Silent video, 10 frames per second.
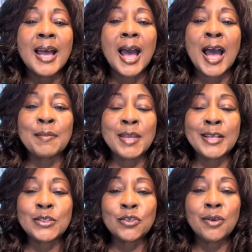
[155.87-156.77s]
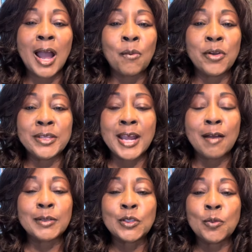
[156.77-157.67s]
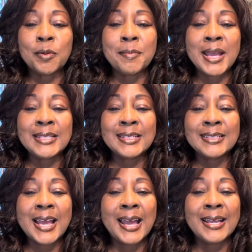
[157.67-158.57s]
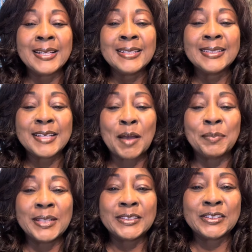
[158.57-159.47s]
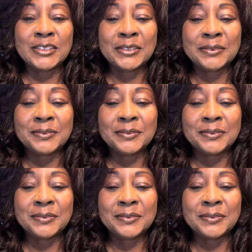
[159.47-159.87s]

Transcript: I'm Esther. I want you to have a super amazing day. God bless you.